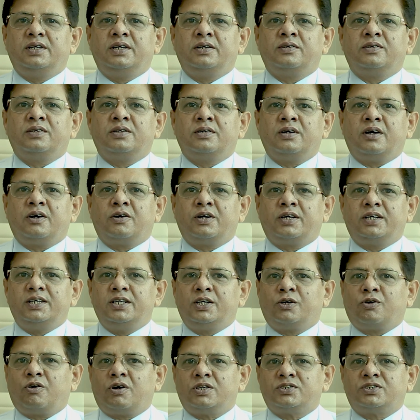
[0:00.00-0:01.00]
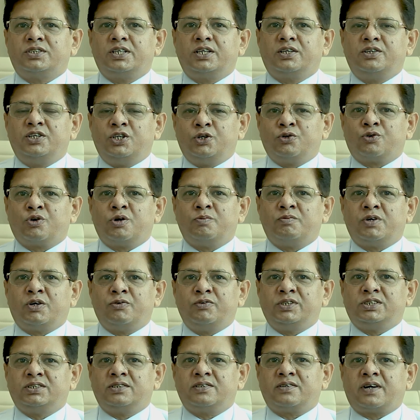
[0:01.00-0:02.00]
in the acoustic
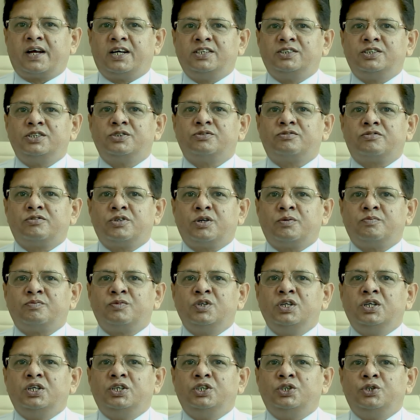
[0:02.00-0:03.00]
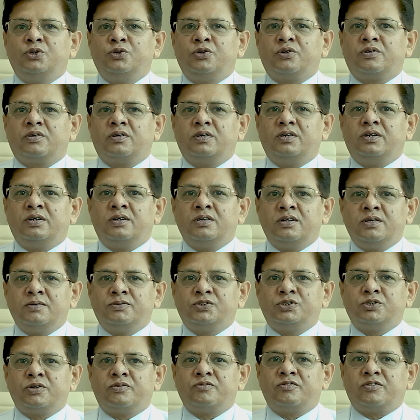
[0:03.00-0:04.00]
neuroma, which arises from your
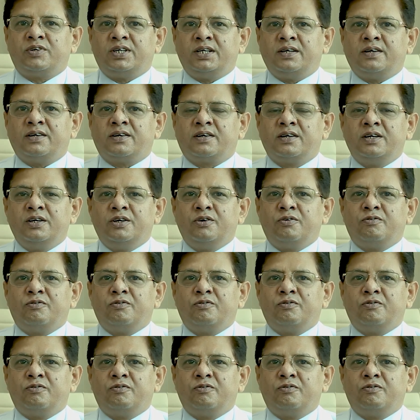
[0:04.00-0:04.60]
nerves of ear,